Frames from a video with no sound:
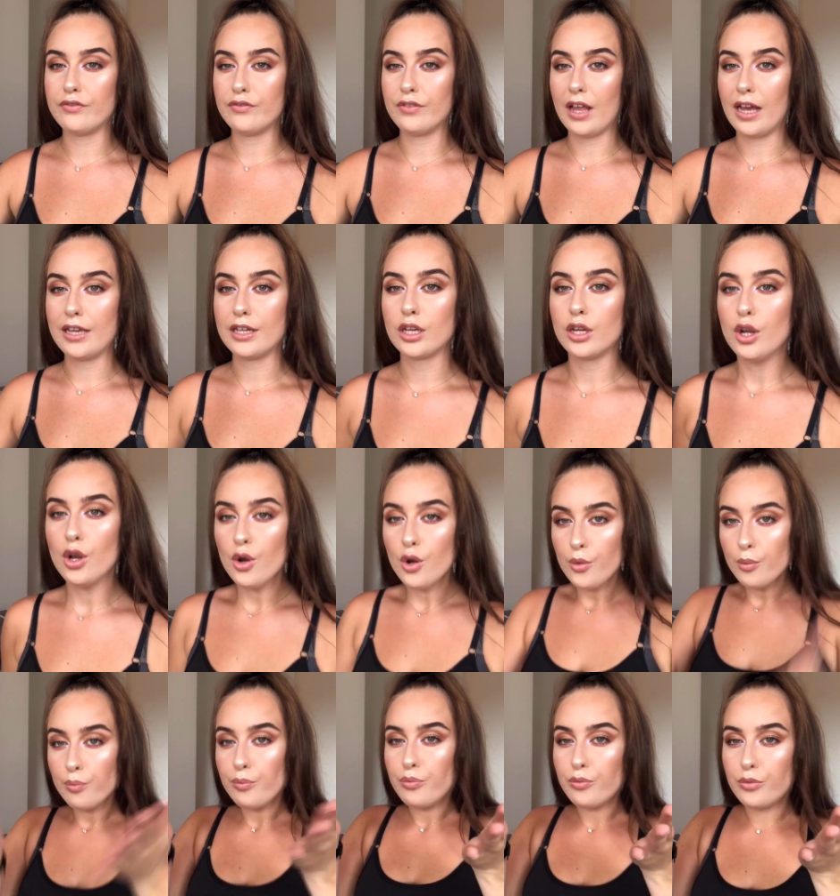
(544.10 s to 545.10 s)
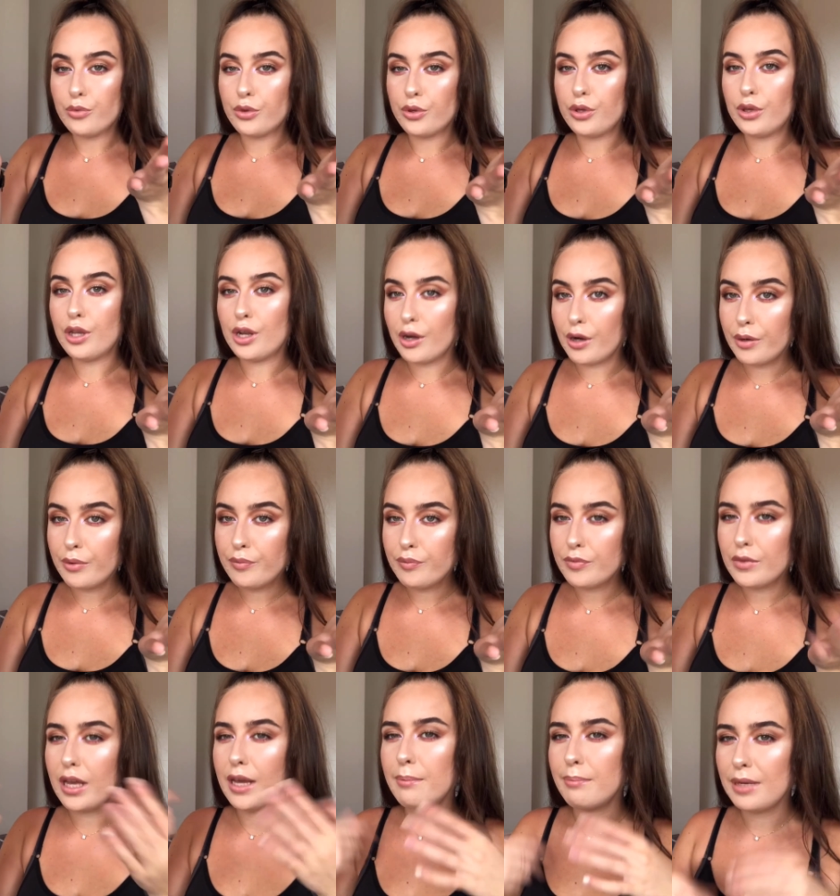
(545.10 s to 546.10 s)
like, you know,
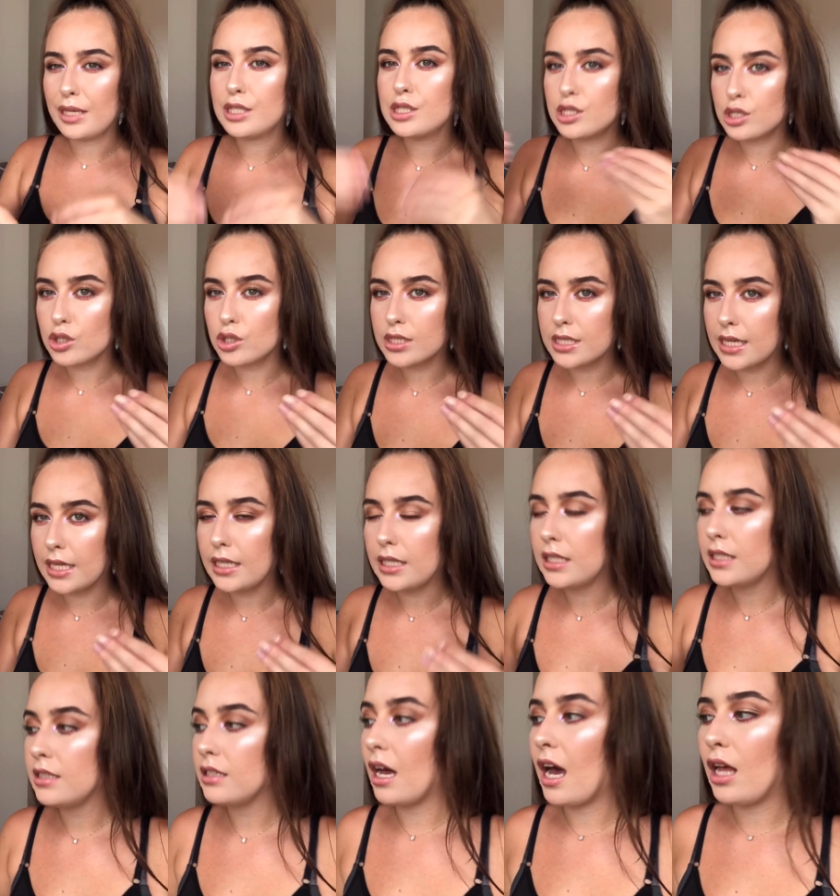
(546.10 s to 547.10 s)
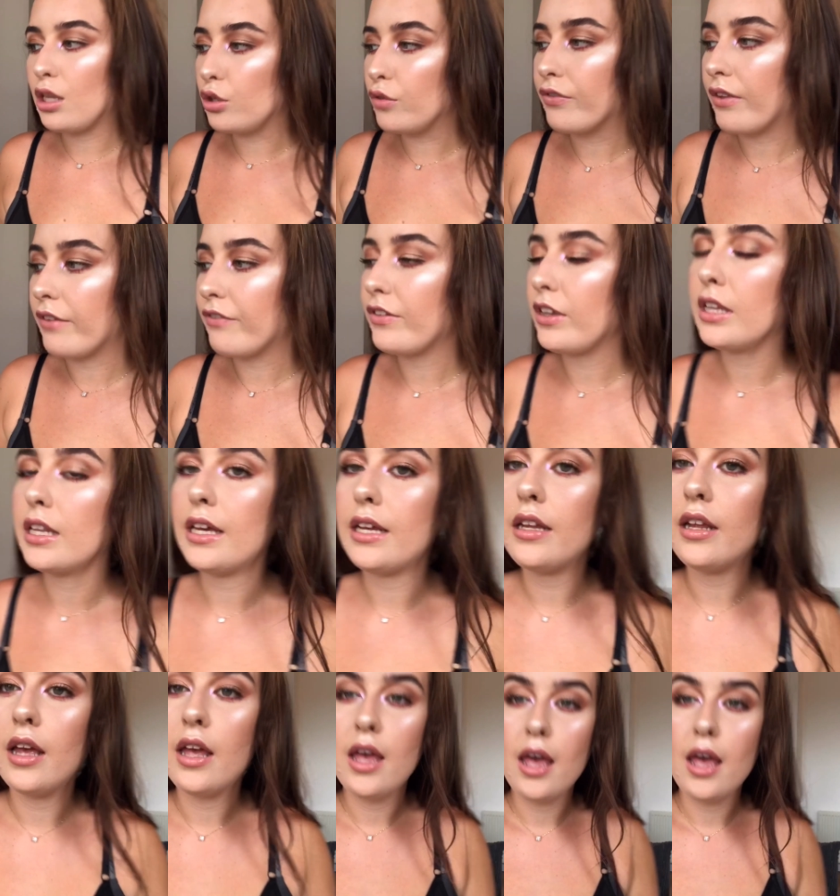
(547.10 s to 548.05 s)
like being sucked in. I love that feeling.